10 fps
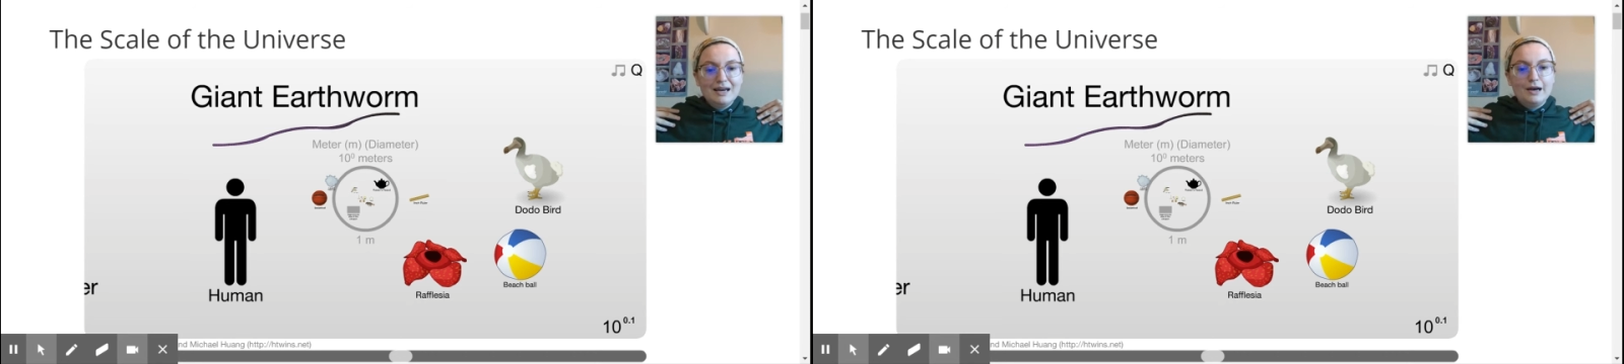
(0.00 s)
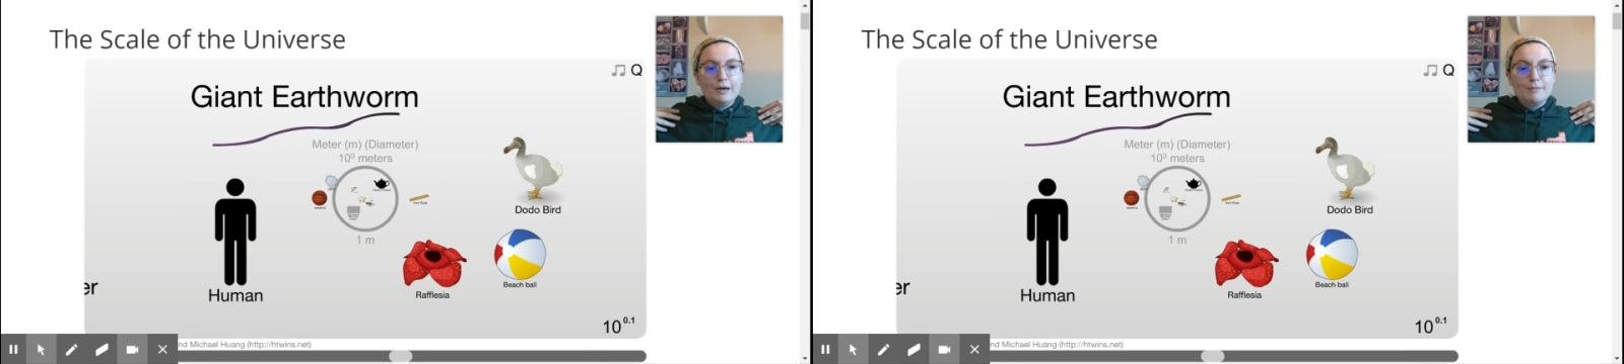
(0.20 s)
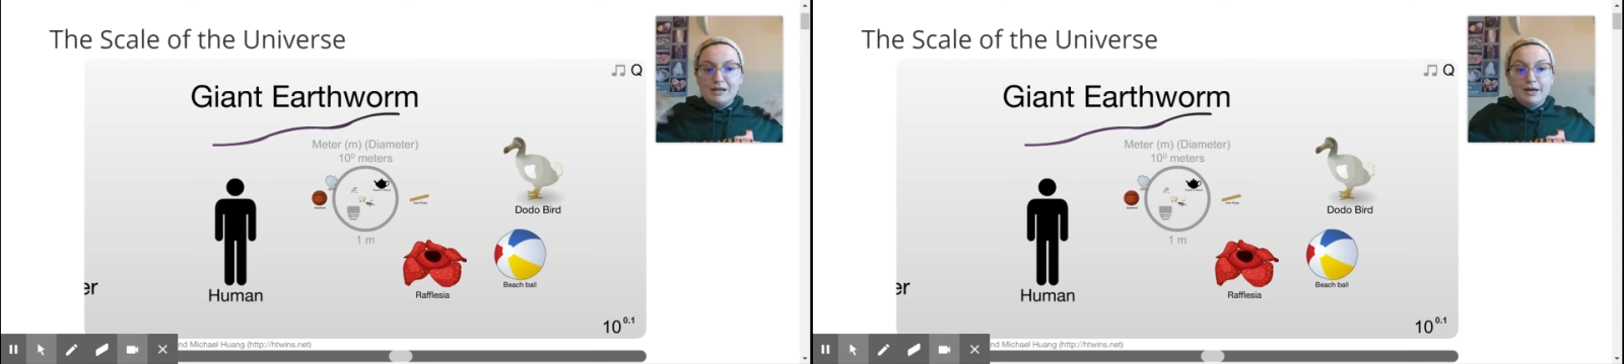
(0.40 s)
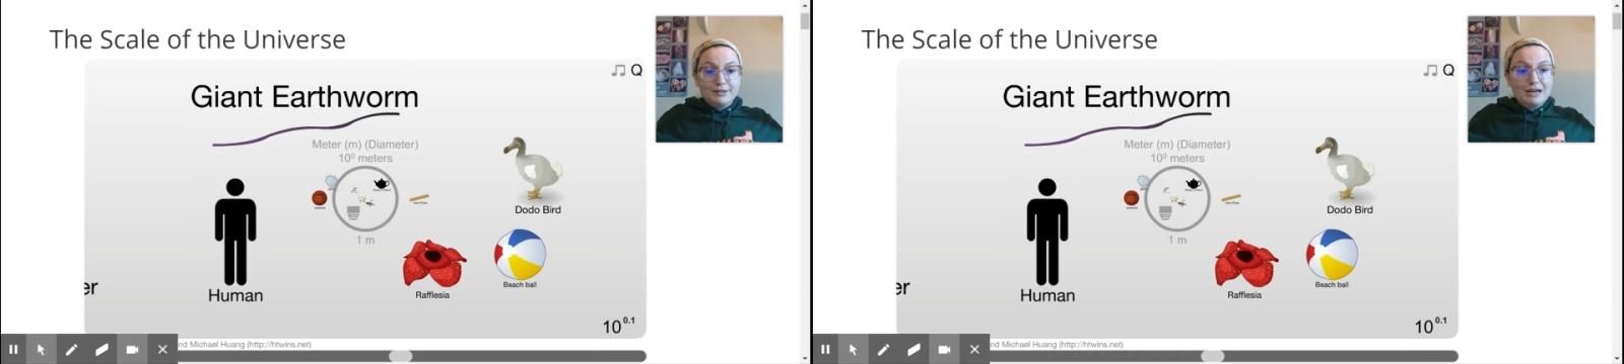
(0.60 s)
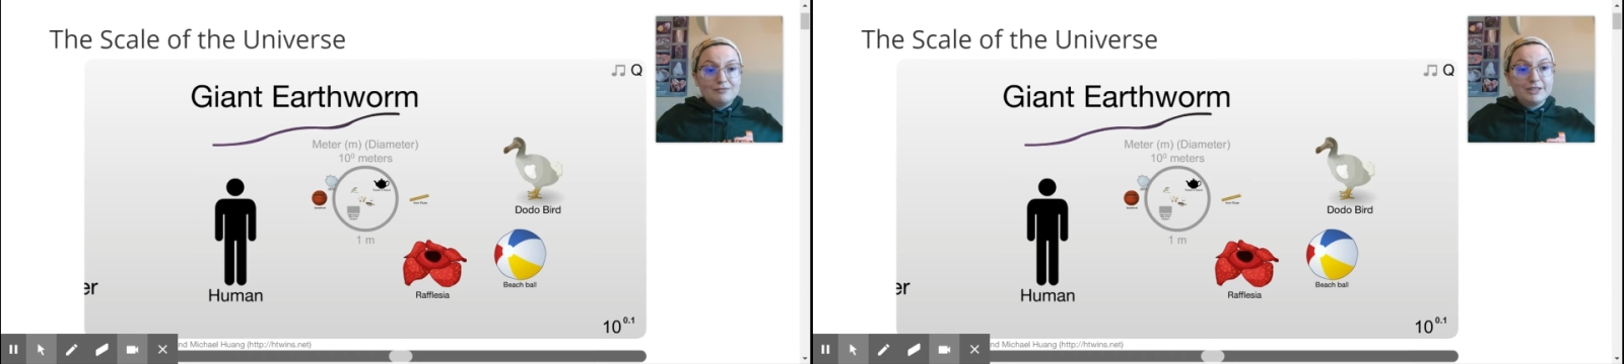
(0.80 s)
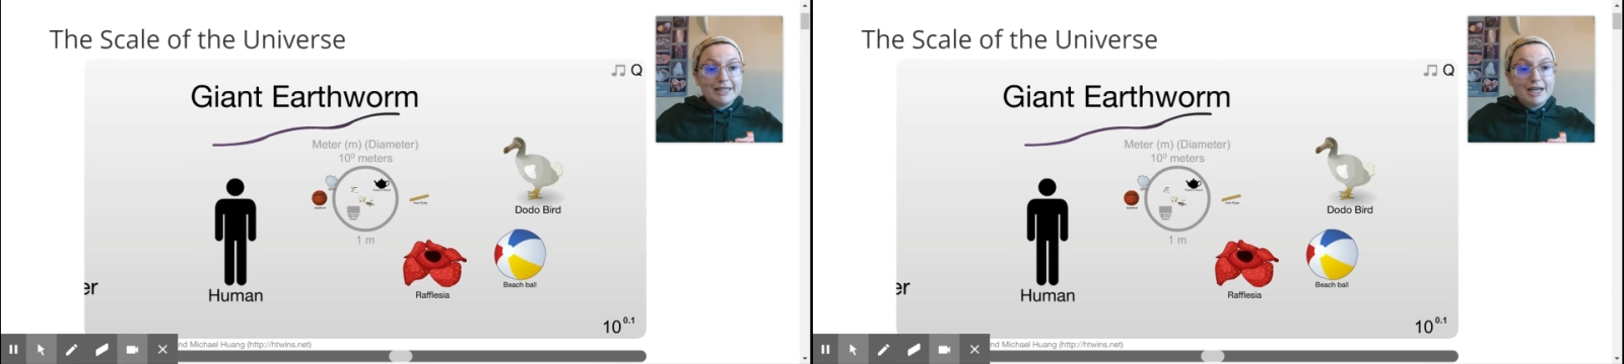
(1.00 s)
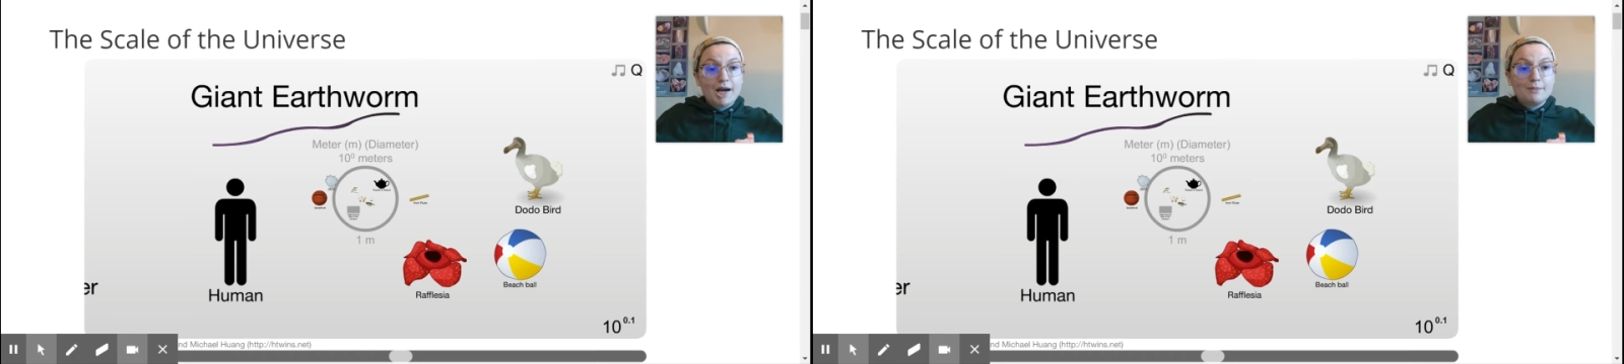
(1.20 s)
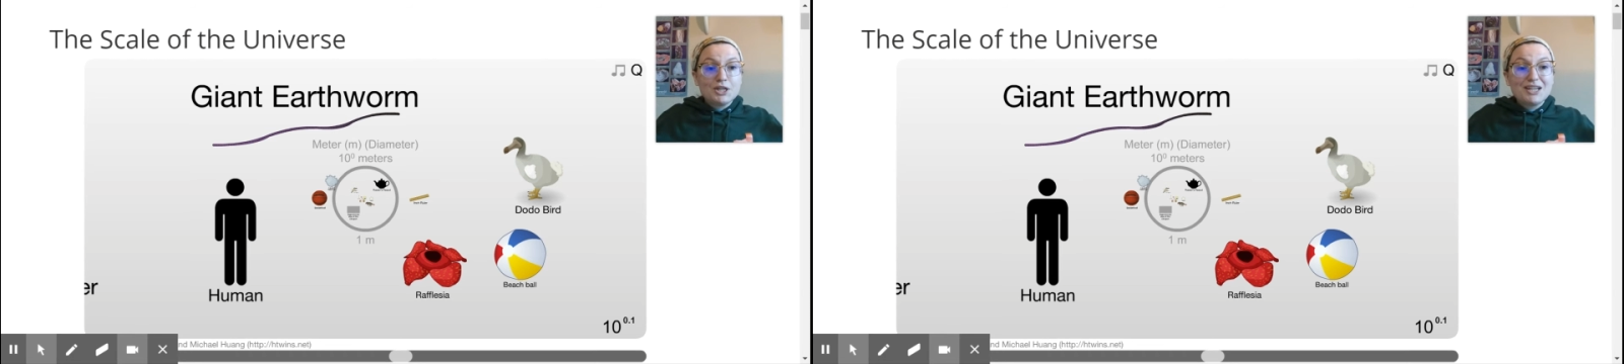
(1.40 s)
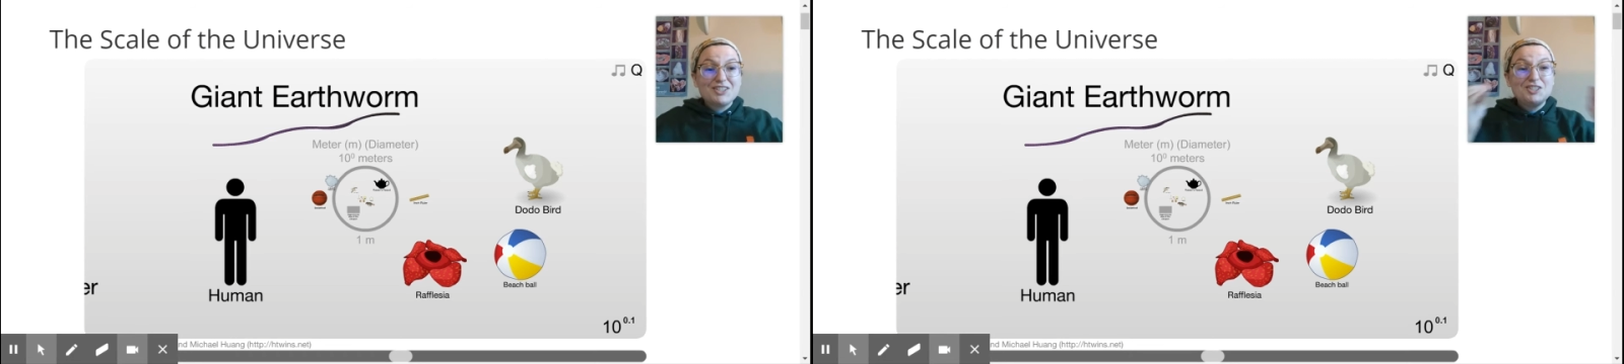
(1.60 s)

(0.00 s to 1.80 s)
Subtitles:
and other everyday objects,